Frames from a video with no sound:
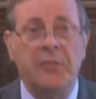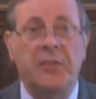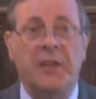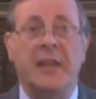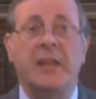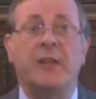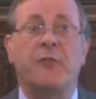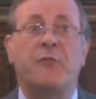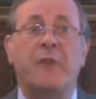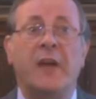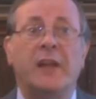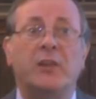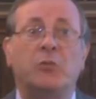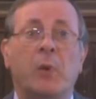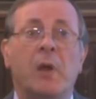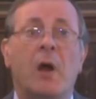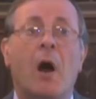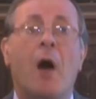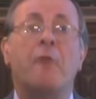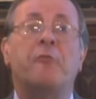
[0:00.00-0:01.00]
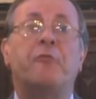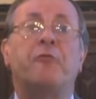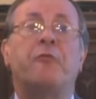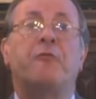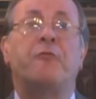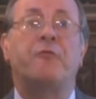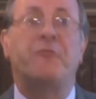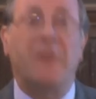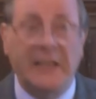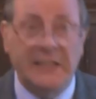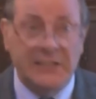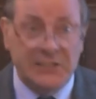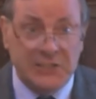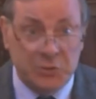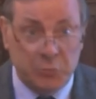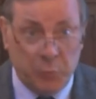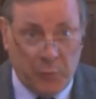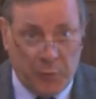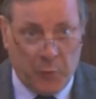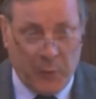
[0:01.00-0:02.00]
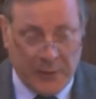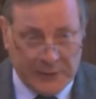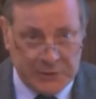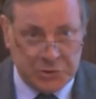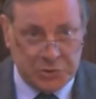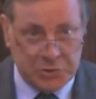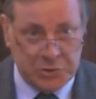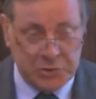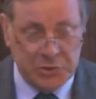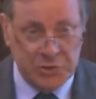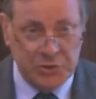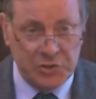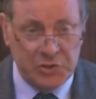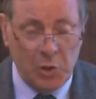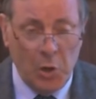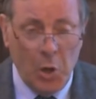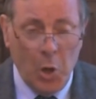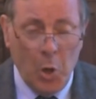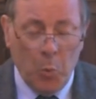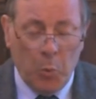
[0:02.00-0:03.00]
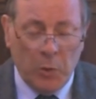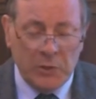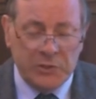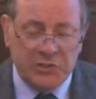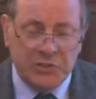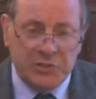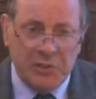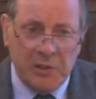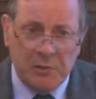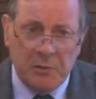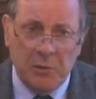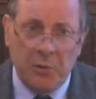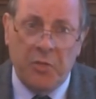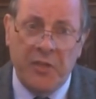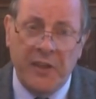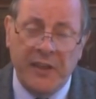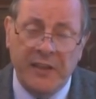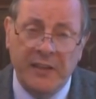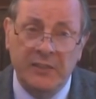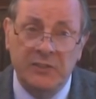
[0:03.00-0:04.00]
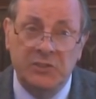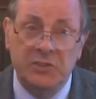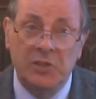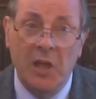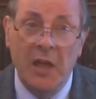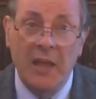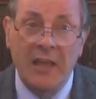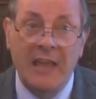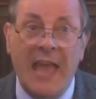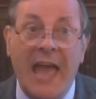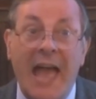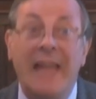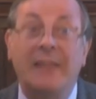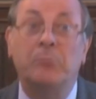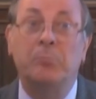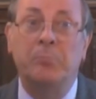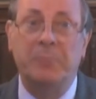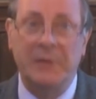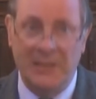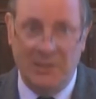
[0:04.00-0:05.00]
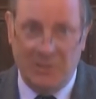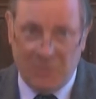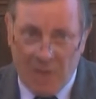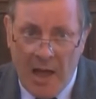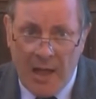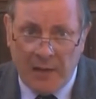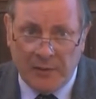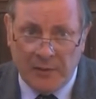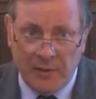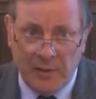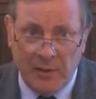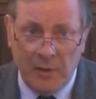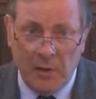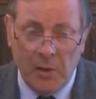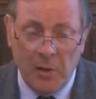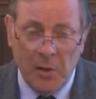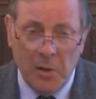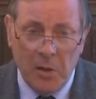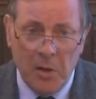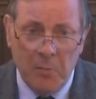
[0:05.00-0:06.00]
That in effect, we are faced with questions where certain things can be done,